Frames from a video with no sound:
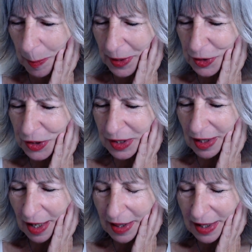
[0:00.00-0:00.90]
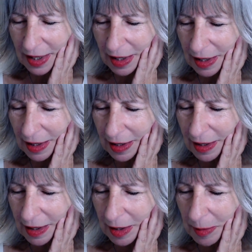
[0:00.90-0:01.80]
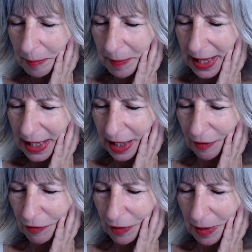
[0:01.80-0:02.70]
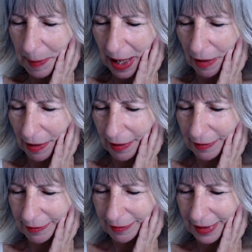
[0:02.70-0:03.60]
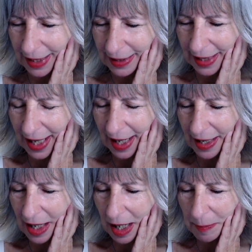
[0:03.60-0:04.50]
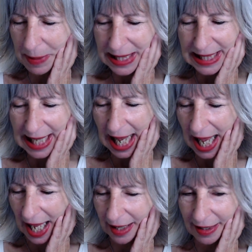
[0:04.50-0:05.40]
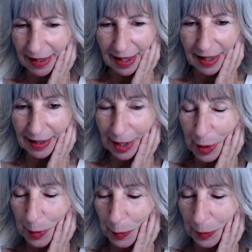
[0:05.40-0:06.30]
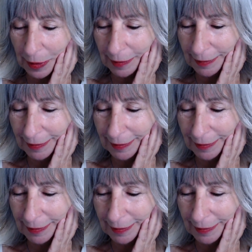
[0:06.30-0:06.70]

But there's nothing meaningful about it. It cannot be sad and lone,